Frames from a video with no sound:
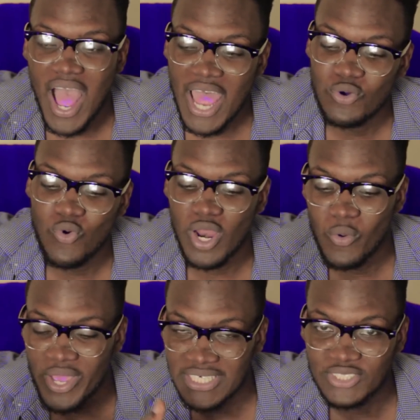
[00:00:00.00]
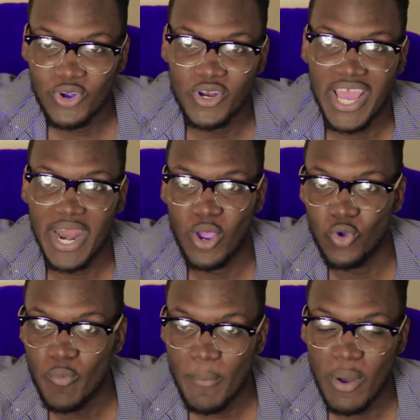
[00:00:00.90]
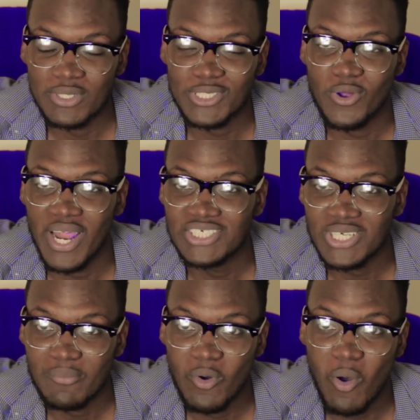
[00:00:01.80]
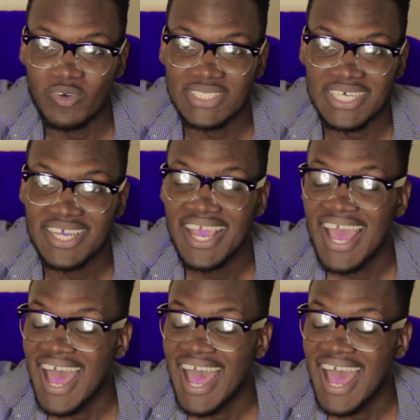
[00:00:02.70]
and the whole away as nerd kind of group up and we sit down and chat about what we see,